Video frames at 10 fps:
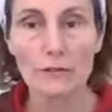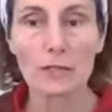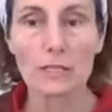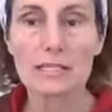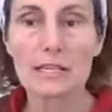know if
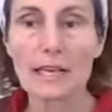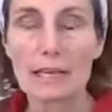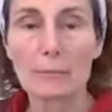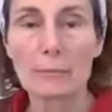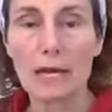you can
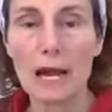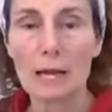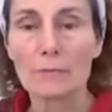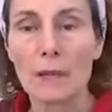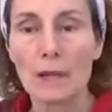see it, but
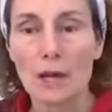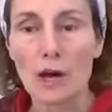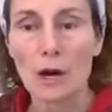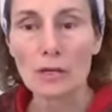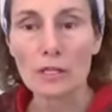I'm
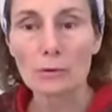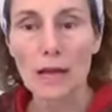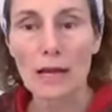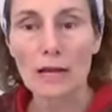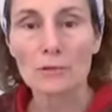going
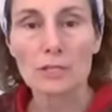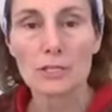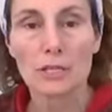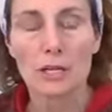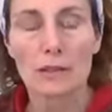
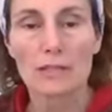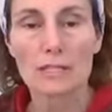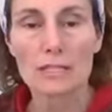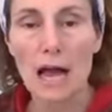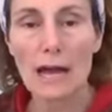around
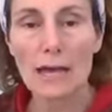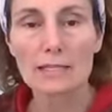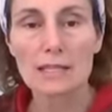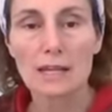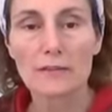the
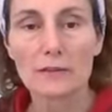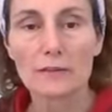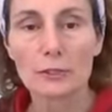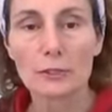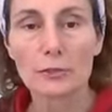sides of the
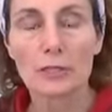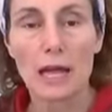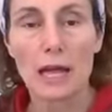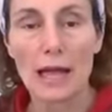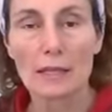fruit
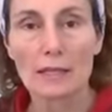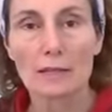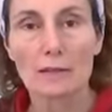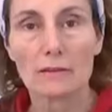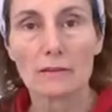
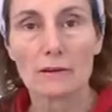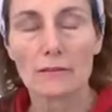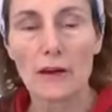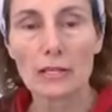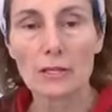and
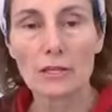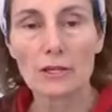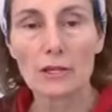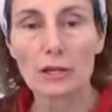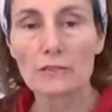following
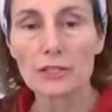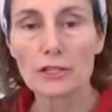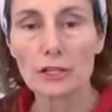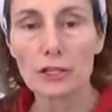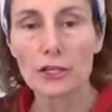the
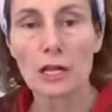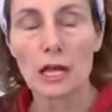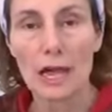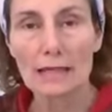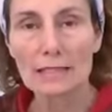curvature
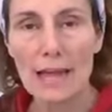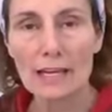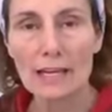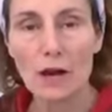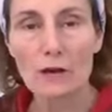and
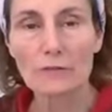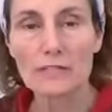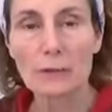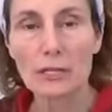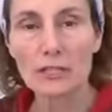taking off
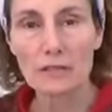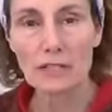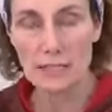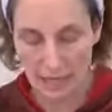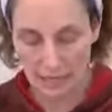as much of
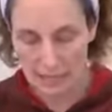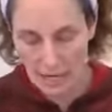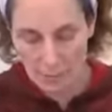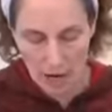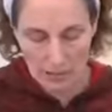the skin
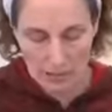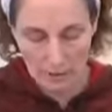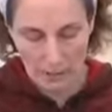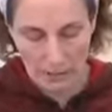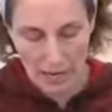as I
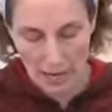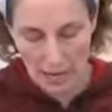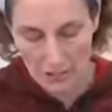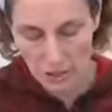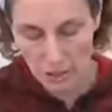possibly
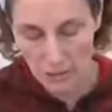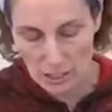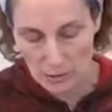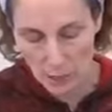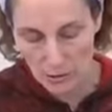can to
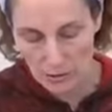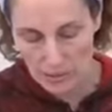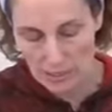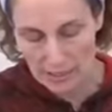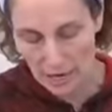
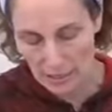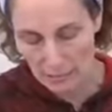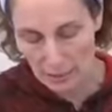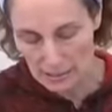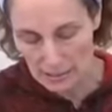expose the
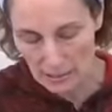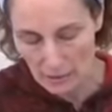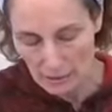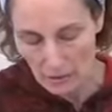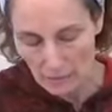segments